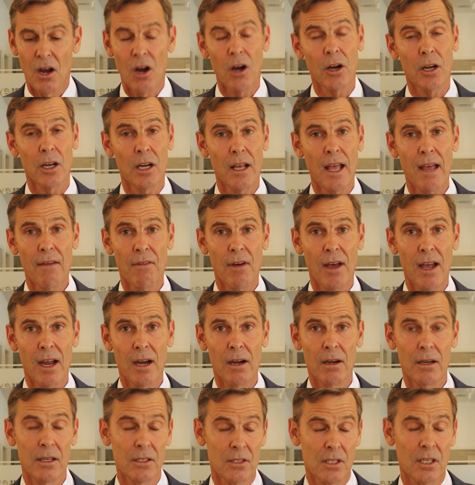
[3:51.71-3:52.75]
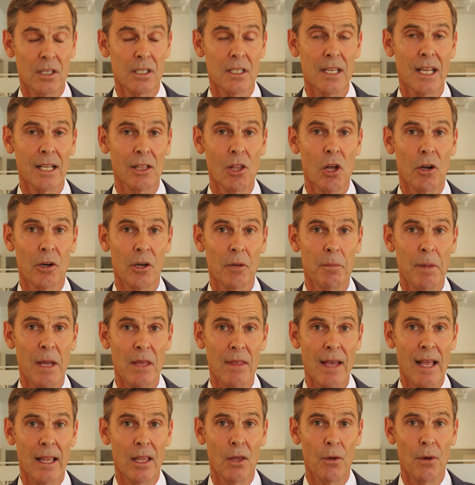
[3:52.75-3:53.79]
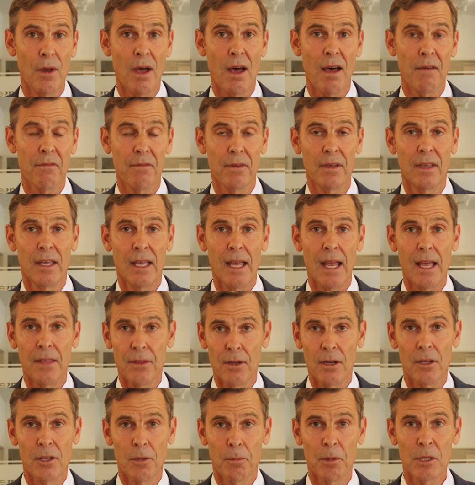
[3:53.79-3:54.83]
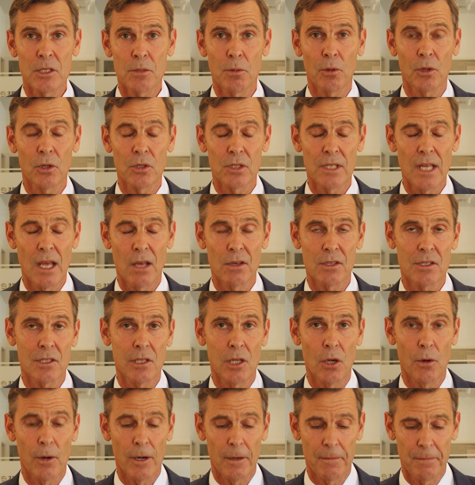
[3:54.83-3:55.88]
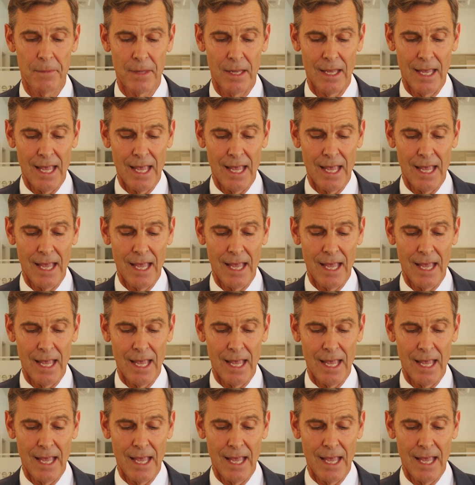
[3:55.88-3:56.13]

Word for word: are gonna have a higher, it's gonna take longer to pay that loan off, and the, the principal goes down slower.